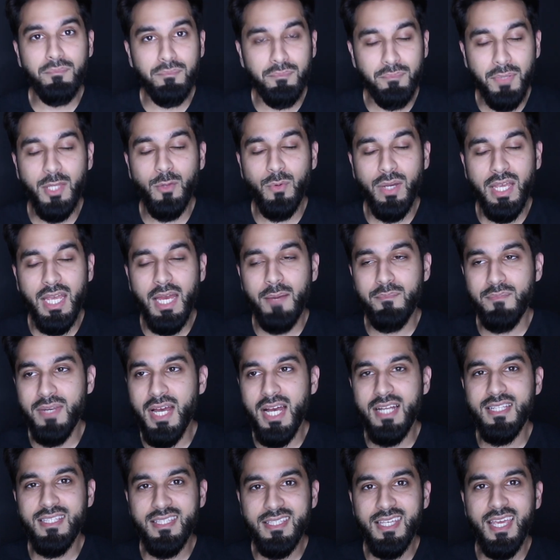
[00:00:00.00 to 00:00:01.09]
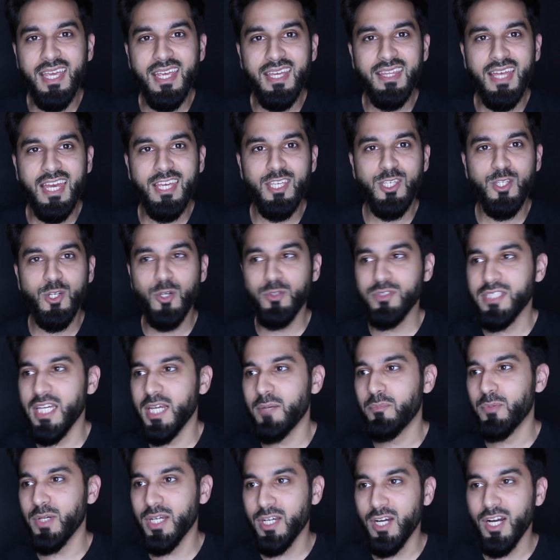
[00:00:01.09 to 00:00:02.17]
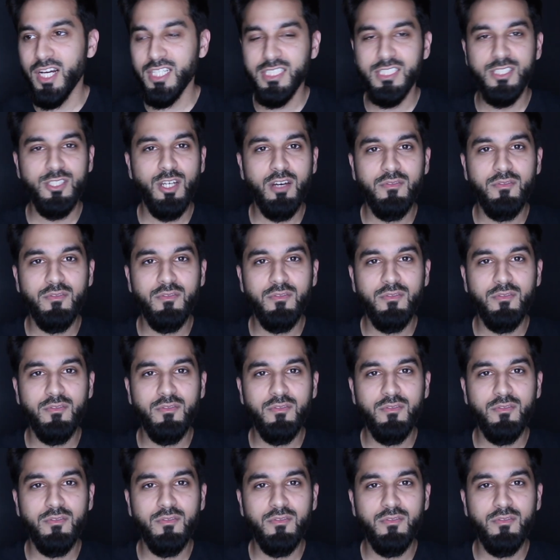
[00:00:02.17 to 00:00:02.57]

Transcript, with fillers: by the way, I'm not saying that you don't take precautions.